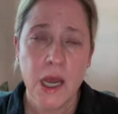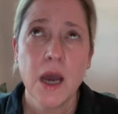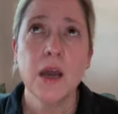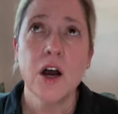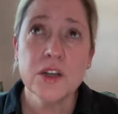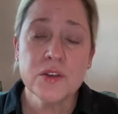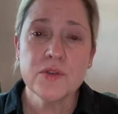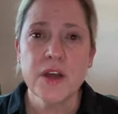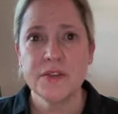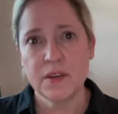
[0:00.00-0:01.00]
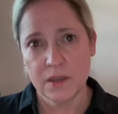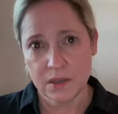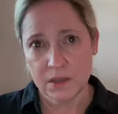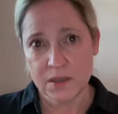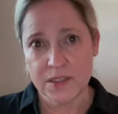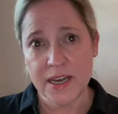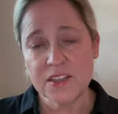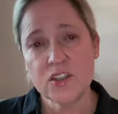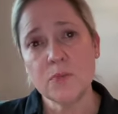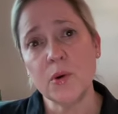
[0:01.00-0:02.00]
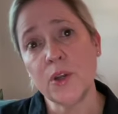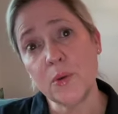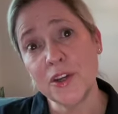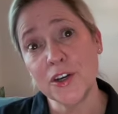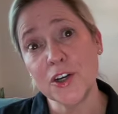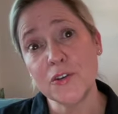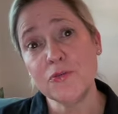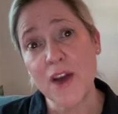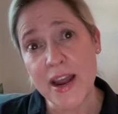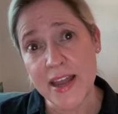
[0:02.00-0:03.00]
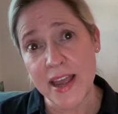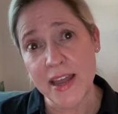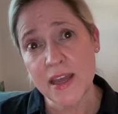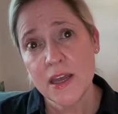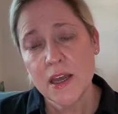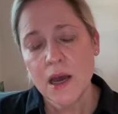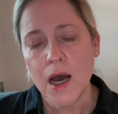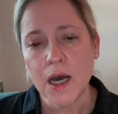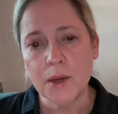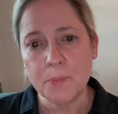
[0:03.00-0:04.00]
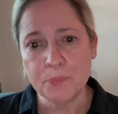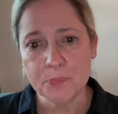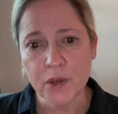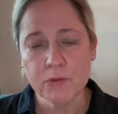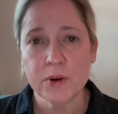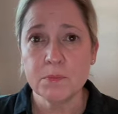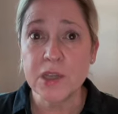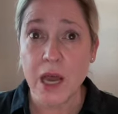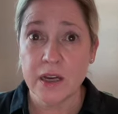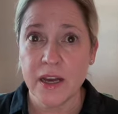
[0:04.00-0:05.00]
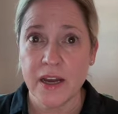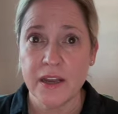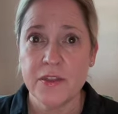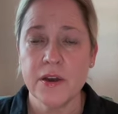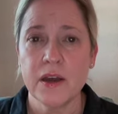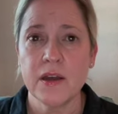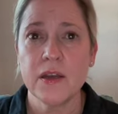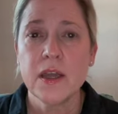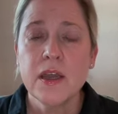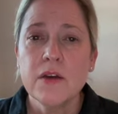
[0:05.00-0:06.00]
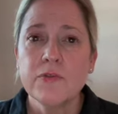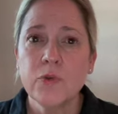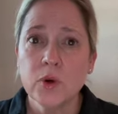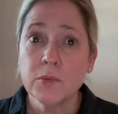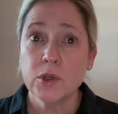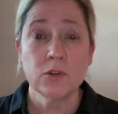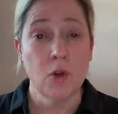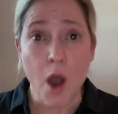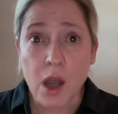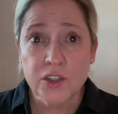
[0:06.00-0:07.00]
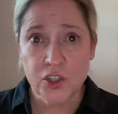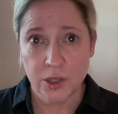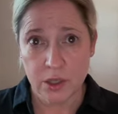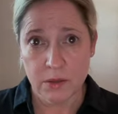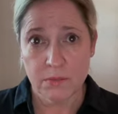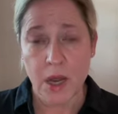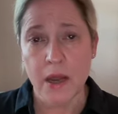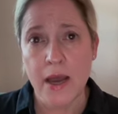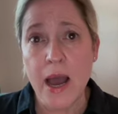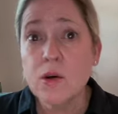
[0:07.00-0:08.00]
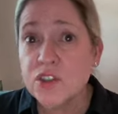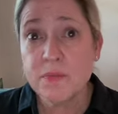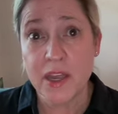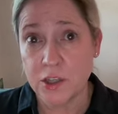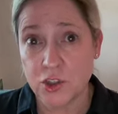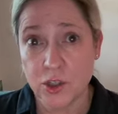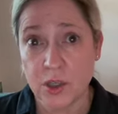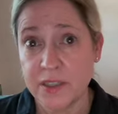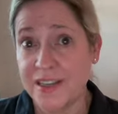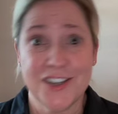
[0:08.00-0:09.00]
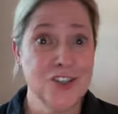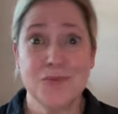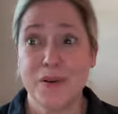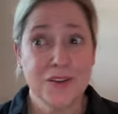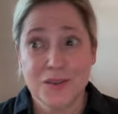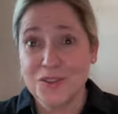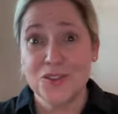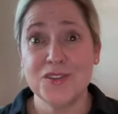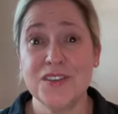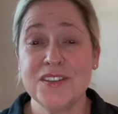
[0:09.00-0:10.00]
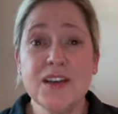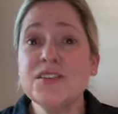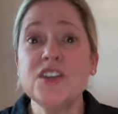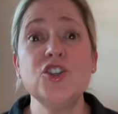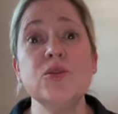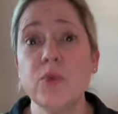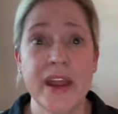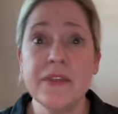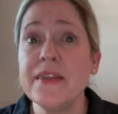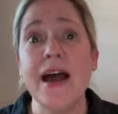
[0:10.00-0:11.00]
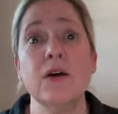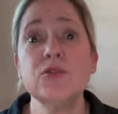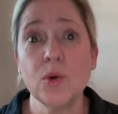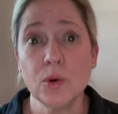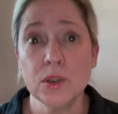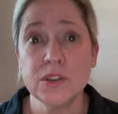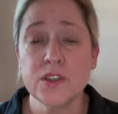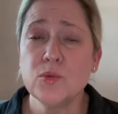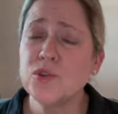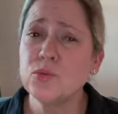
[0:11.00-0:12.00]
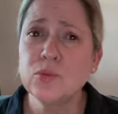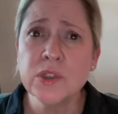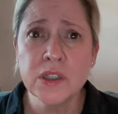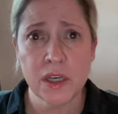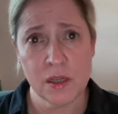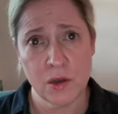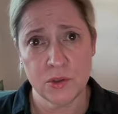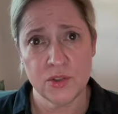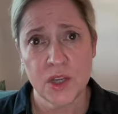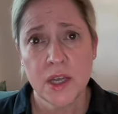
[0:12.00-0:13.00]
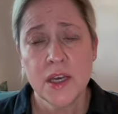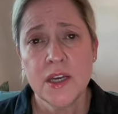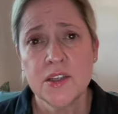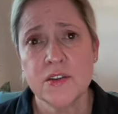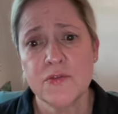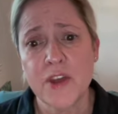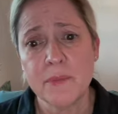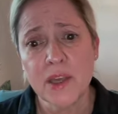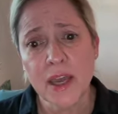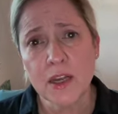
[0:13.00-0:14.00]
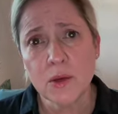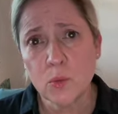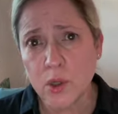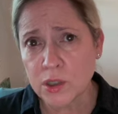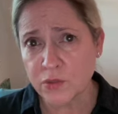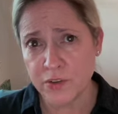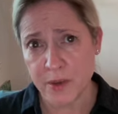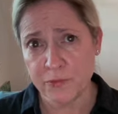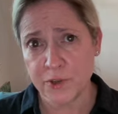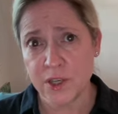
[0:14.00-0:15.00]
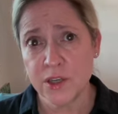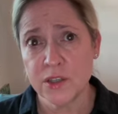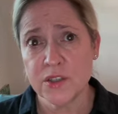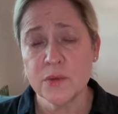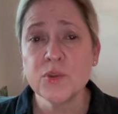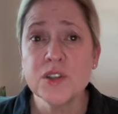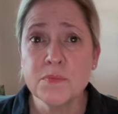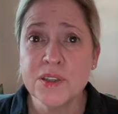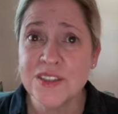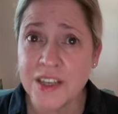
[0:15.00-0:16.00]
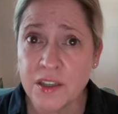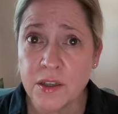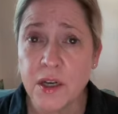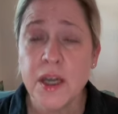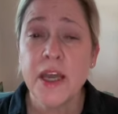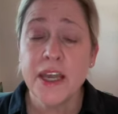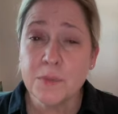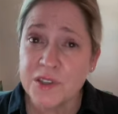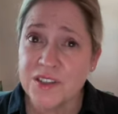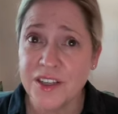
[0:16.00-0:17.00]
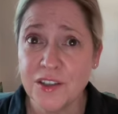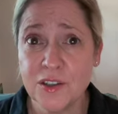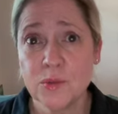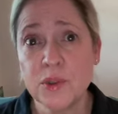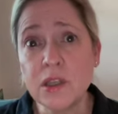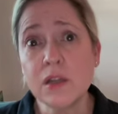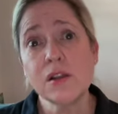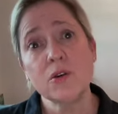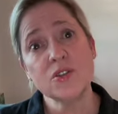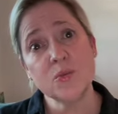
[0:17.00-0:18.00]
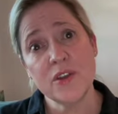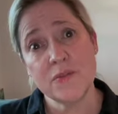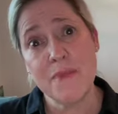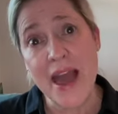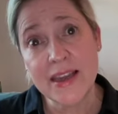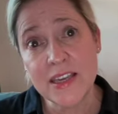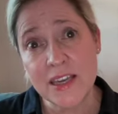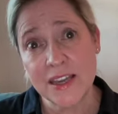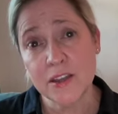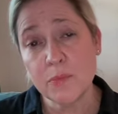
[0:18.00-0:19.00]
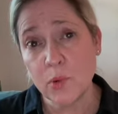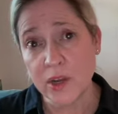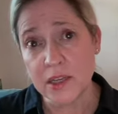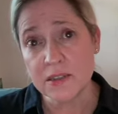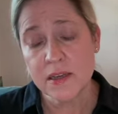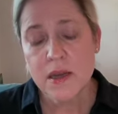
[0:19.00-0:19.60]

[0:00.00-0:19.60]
I also thought that the testimony we heard Friday from Blanca, the former long-term house manager, I'd say it sounds like she ran the household and was really close to the family and had worked for them for years and was in particular really close with Maggie and the boys.